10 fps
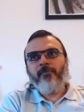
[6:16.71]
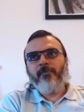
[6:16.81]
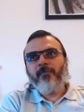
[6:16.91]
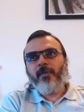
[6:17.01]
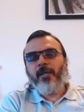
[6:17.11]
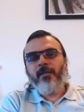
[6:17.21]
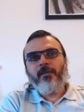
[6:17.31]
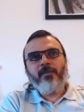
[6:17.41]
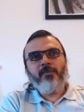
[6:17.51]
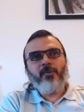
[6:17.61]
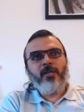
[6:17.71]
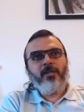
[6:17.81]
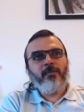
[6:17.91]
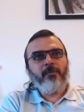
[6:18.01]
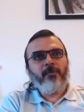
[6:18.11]
and that's okay.
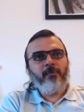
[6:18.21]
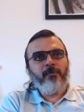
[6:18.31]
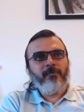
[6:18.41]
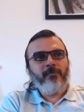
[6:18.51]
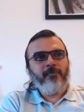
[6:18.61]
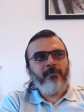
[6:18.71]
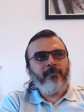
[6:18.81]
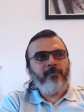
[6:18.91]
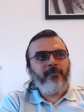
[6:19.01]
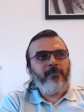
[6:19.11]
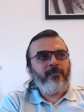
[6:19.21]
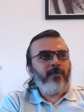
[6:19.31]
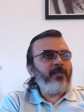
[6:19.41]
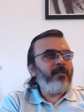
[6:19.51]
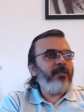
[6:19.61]
It
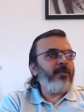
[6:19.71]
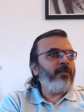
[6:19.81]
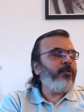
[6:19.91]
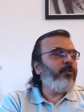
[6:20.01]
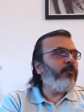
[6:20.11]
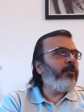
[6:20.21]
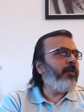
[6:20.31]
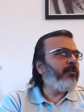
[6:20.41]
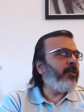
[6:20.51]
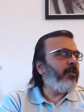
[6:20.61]
has nothing to do with myself.